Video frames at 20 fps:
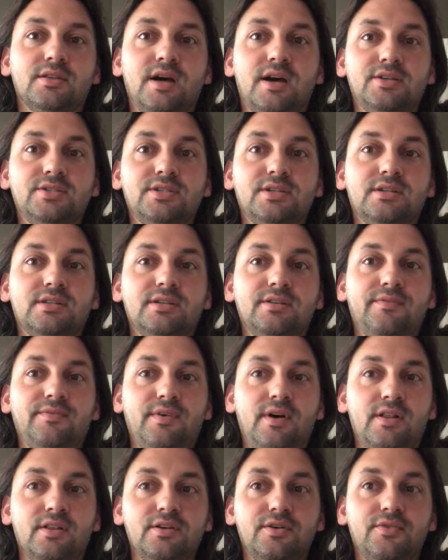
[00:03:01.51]
logically
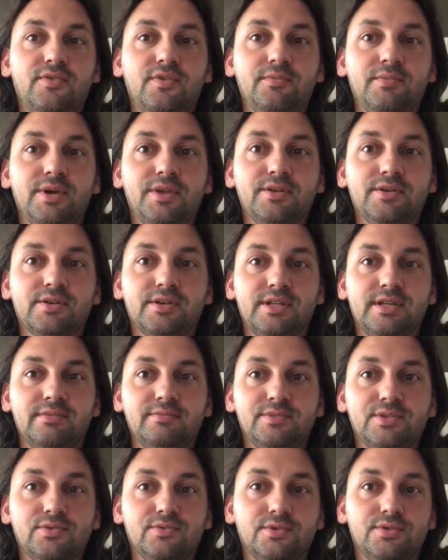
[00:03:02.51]
follow from other
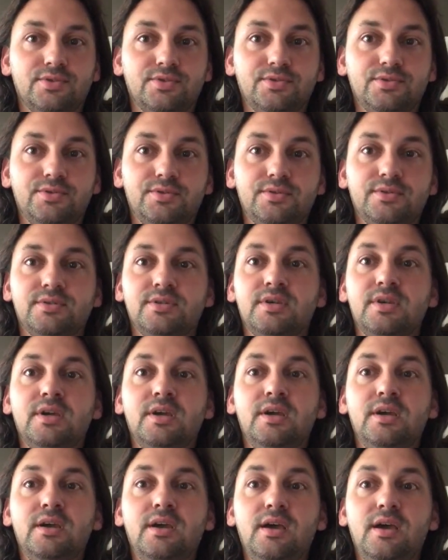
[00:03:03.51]
claims or truths.
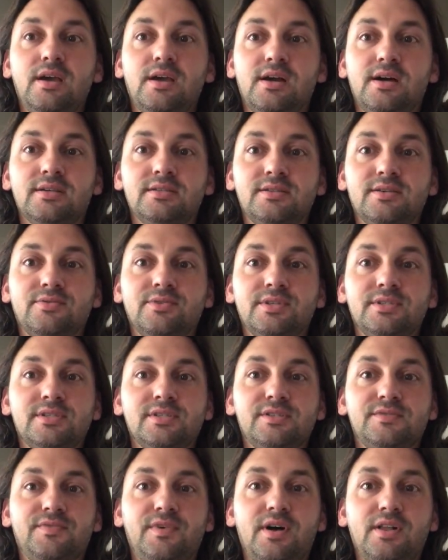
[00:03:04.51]

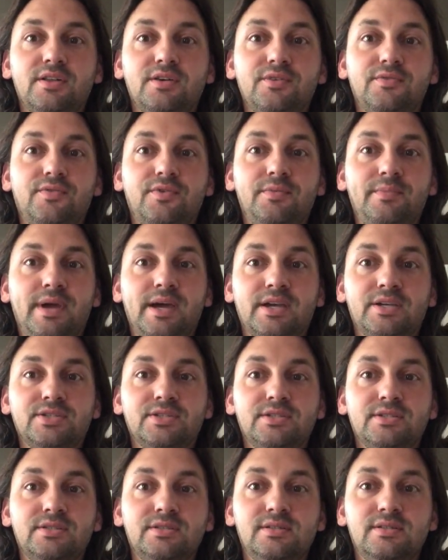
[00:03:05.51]
Consequences follow from
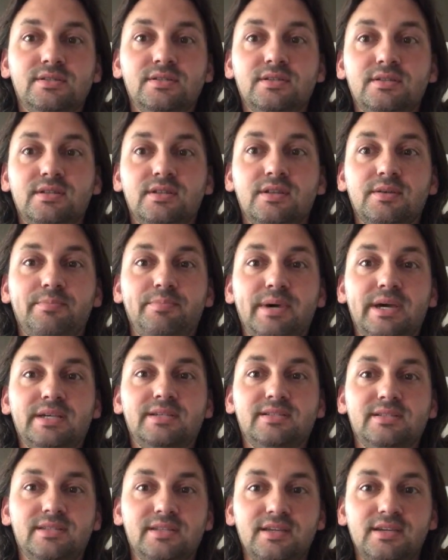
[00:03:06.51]
actions. The
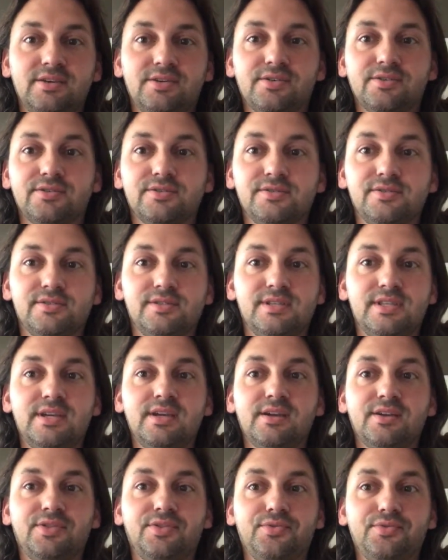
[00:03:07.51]
best thinkers
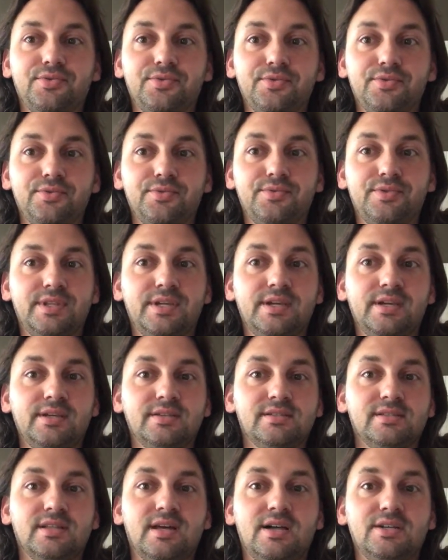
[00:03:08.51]
think through
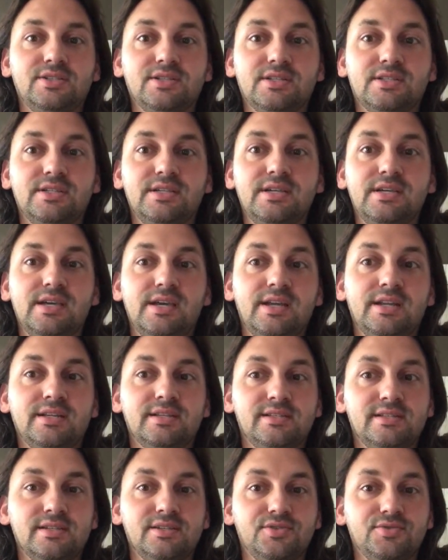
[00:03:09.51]
things logically in
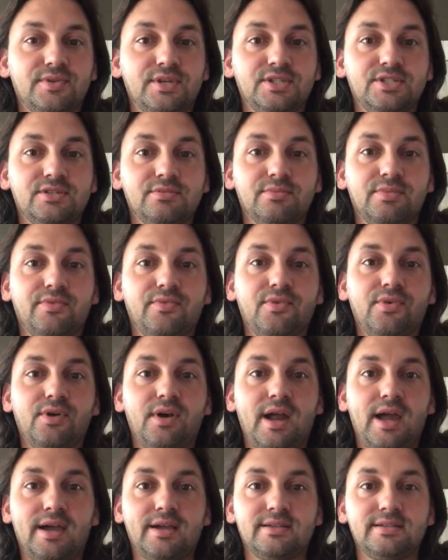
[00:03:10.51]
a situation
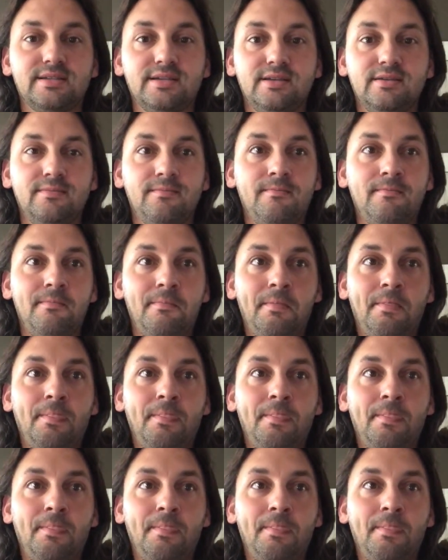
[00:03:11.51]
before acting.